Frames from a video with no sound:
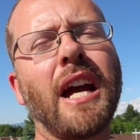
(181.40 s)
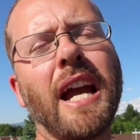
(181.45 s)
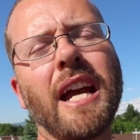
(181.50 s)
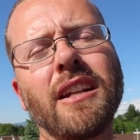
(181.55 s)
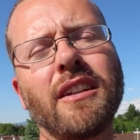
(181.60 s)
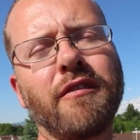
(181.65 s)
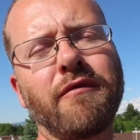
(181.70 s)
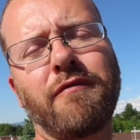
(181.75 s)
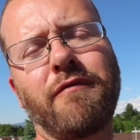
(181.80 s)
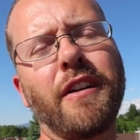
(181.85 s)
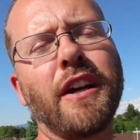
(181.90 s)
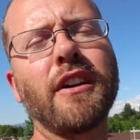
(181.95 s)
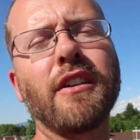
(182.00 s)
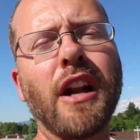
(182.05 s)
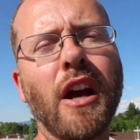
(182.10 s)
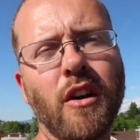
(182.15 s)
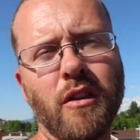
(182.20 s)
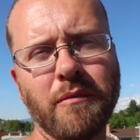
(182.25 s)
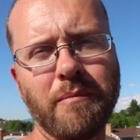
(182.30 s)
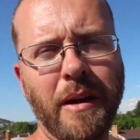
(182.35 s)
I had to
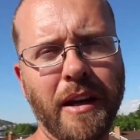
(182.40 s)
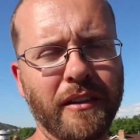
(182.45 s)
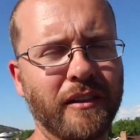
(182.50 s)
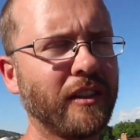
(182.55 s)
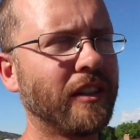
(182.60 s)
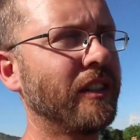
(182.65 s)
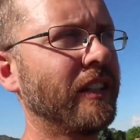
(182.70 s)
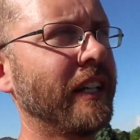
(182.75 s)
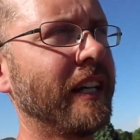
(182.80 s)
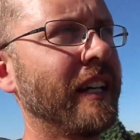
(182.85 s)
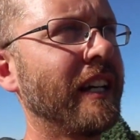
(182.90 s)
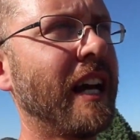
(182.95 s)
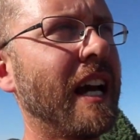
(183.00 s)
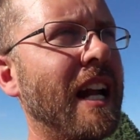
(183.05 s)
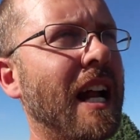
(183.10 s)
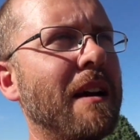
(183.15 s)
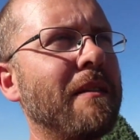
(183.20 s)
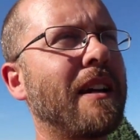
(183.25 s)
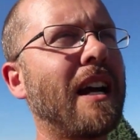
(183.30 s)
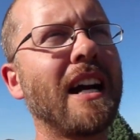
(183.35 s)
figure it out basically. And
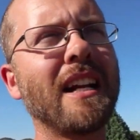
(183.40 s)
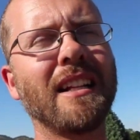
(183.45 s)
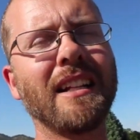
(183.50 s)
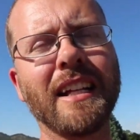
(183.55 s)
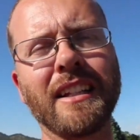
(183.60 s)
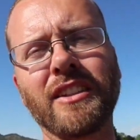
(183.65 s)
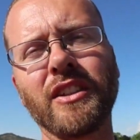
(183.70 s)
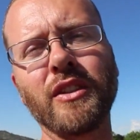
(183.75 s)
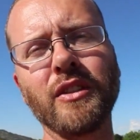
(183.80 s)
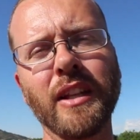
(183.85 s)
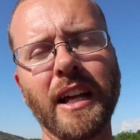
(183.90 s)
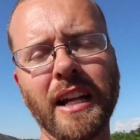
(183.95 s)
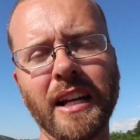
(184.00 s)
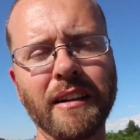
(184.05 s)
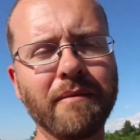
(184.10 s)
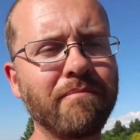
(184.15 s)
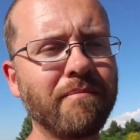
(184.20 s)
I kind of like to do that.